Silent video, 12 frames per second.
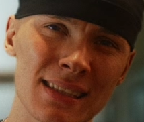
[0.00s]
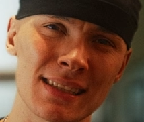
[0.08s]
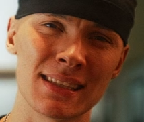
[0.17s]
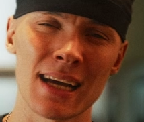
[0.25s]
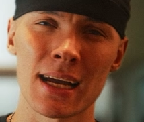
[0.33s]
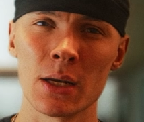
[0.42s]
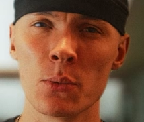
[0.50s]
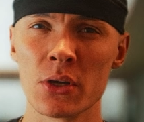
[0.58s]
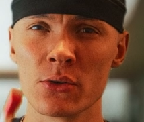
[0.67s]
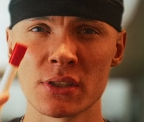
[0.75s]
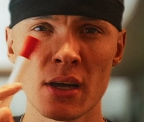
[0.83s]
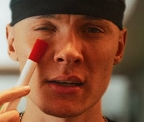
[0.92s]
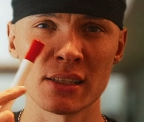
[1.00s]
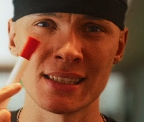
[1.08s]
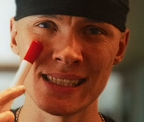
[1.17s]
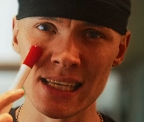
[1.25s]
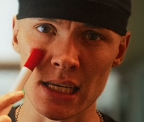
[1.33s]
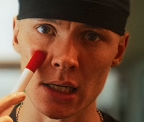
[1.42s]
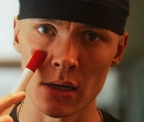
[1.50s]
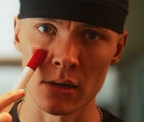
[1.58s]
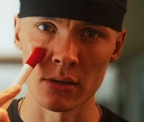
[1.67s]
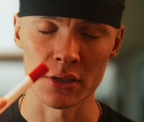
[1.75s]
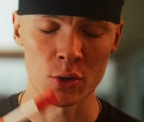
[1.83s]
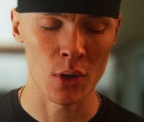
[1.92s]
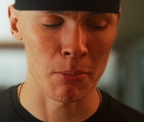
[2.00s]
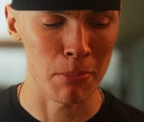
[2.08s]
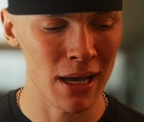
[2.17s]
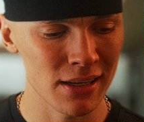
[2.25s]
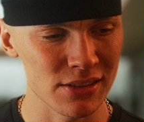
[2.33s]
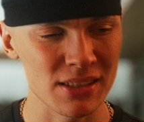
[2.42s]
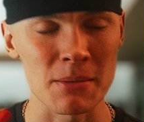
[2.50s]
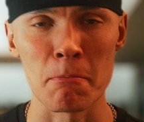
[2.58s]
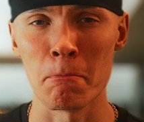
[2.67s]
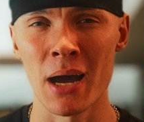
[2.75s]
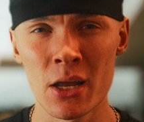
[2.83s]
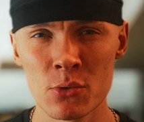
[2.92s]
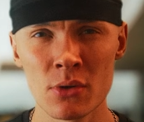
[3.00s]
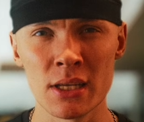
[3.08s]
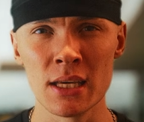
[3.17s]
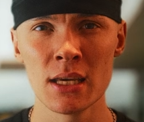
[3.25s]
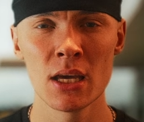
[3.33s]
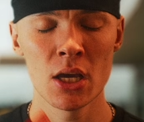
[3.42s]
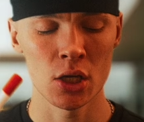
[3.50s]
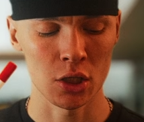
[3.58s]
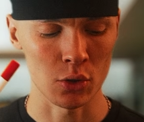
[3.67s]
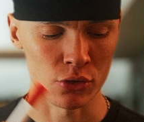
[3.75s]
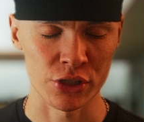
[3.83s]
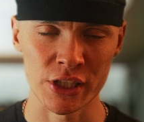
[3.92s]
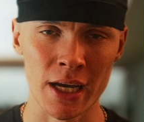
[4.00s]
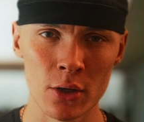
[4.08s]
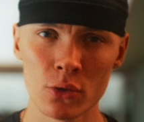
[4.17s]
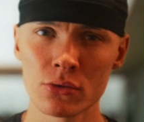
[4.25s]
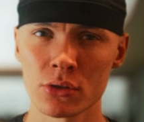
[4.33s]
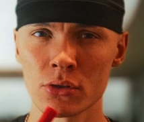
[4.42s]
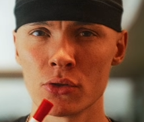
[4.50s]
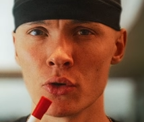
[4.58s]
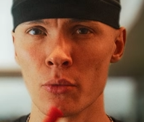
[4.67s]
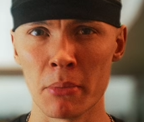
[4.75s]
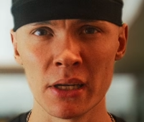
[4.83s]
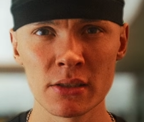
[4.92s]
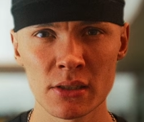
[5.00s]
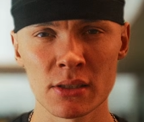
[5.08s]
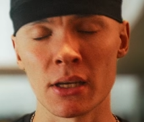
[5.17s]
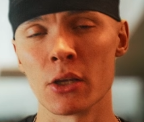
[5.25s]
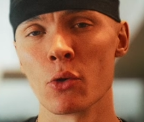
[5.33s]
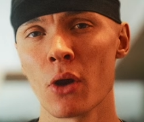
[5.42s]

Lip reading: exactly where you start seeing color. You are balancing manually your shadows, your mids, and your